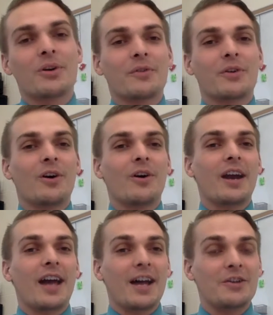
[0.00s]
difficult,
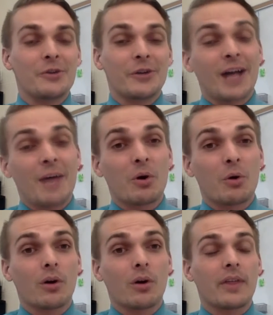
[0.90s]
and I had to do a lot more
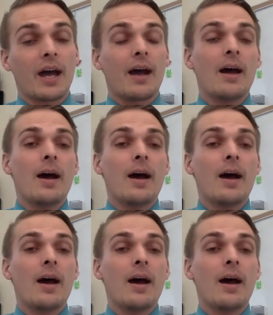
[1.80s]
work for that.